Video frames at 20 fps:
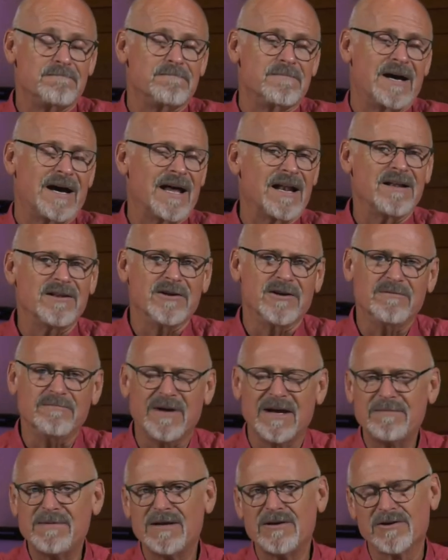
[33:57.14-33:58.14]
I don't know.
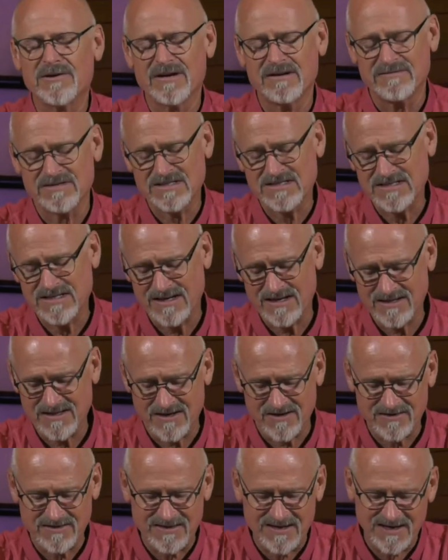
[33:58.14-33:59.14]
Maybe you're even sitting
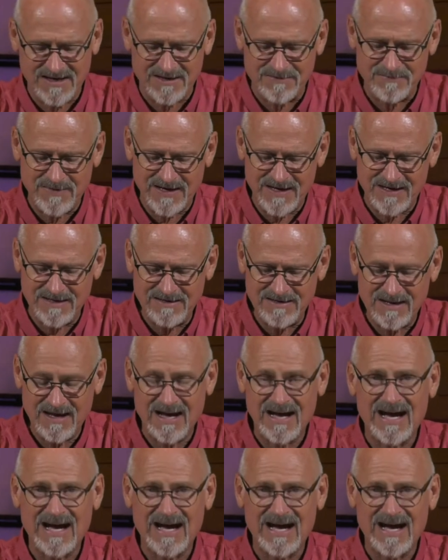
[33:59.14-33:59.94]
there thinking, man,